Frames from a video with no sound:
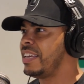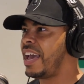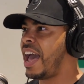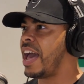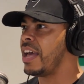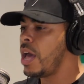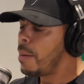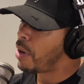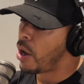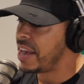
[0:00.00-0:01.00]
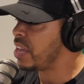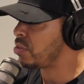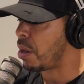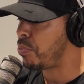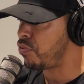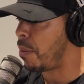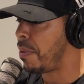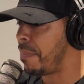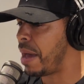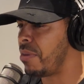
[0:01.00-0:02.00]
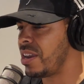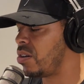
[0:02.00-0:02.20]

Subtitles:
Yeah, bro, and he was a proper bad man.